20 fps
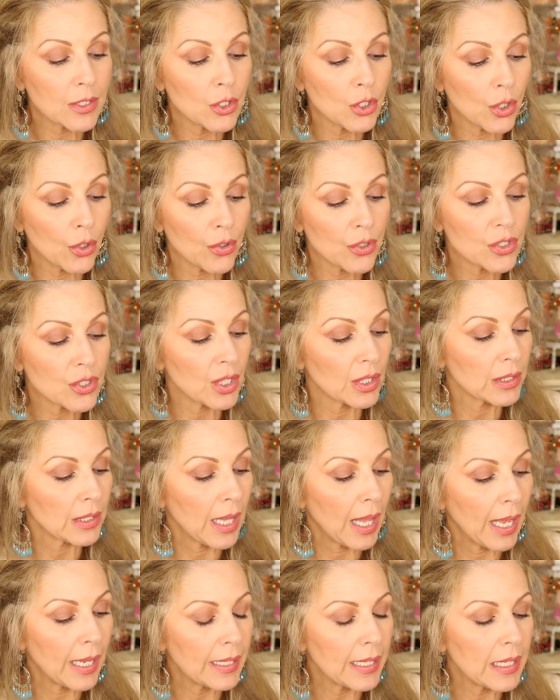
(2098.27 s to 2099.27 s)
and nourish the
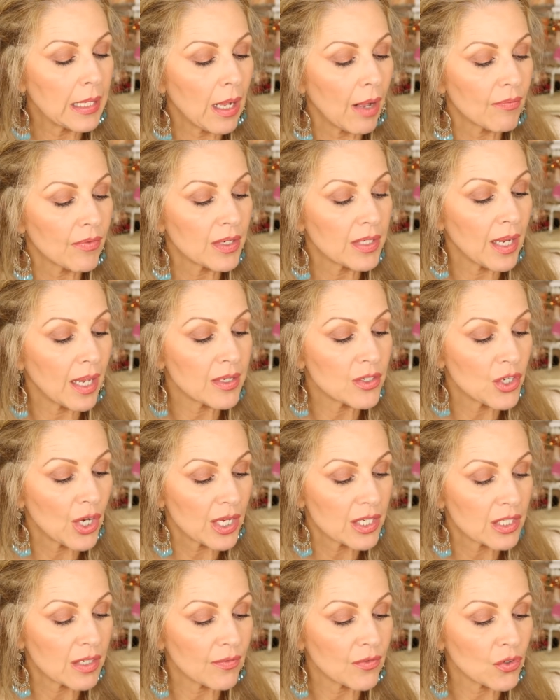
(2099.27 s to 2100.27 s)
lining of the
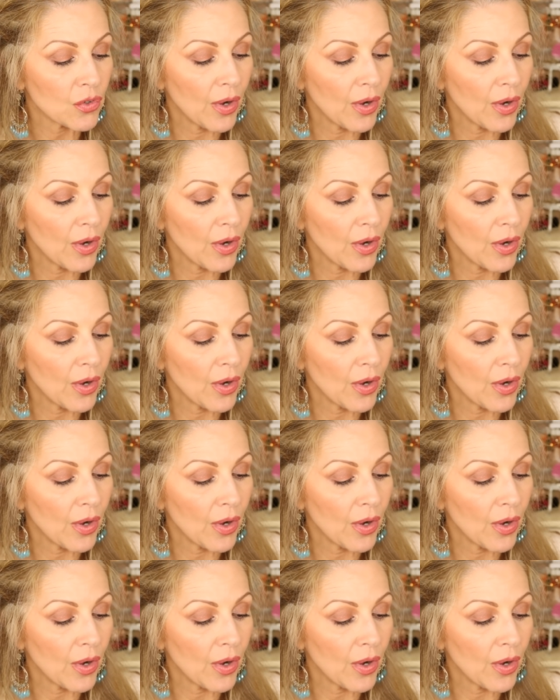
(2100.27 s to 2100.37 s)
digestive